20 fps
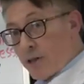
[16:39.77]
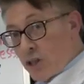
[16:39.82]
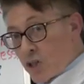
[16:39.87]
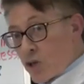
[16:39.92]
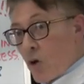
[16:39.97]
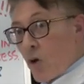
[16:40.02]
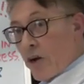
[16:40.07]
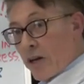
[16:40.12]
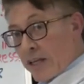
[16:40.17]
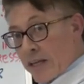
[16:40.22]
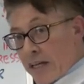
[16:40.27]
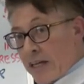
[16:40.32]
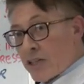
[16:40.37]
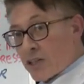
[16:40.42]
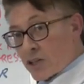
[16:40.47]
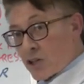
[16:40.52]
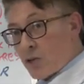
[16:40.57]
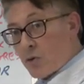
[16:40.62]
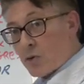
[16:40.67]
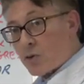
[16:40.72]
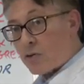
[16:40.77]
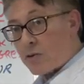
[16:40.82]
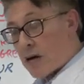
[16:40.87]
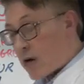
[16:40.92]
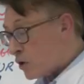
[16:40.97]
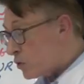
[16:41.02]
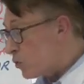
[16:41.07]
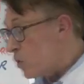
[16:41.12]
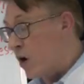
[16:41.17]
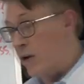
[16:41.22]
be joining into
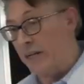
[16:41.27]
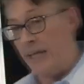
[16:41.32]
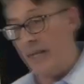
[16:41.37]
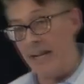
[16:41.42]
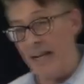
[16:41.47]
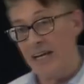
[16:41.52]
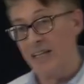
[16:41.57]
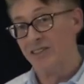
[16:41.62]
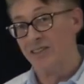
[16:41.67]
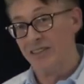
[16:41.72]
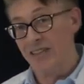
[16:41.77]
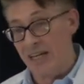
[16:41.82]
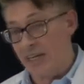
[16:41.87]
CROWD1. And as